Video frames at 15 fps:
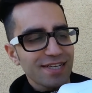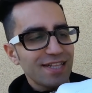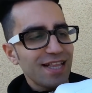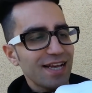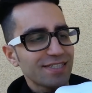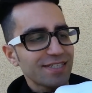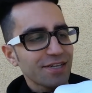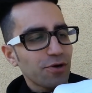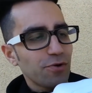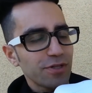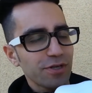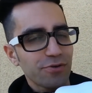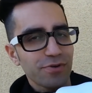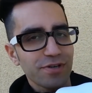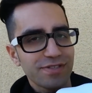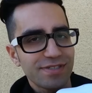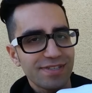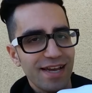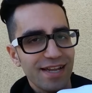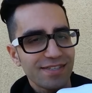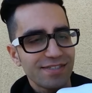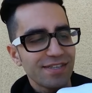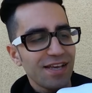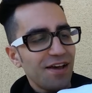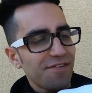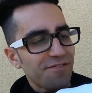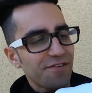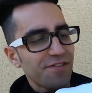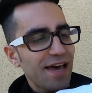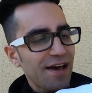classic Holy Grail status
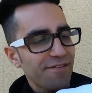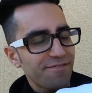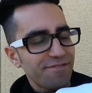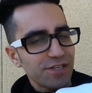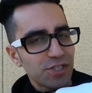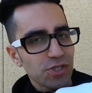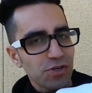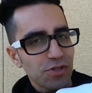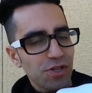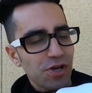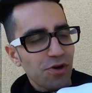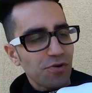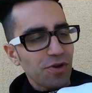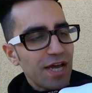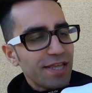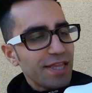for that feature alone.